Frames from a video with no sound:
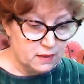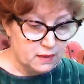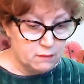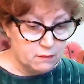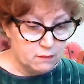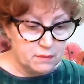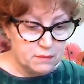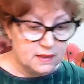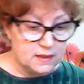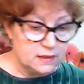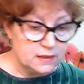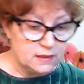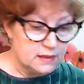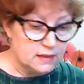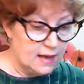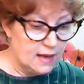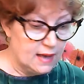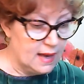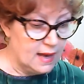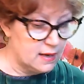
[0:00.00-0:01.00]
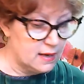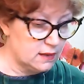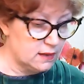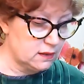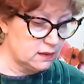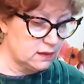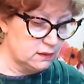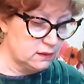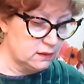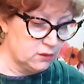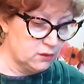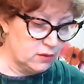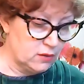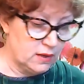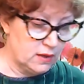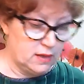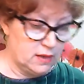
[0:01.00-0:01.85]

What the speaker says: But in the attic, Laura